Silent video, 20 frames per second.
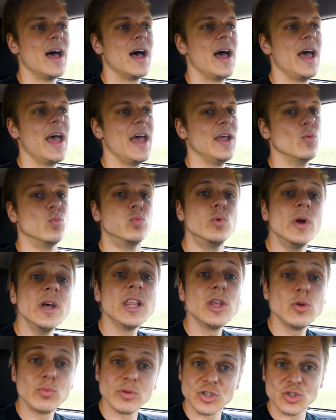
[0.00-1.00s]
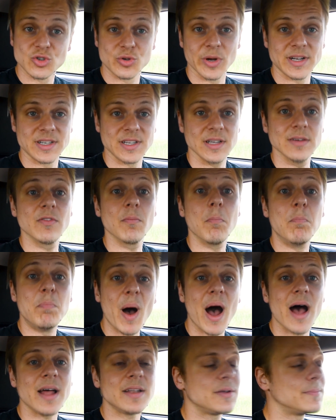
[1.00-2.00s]
and really restrictive.
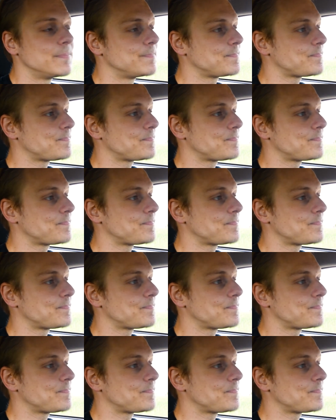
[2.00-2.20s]
But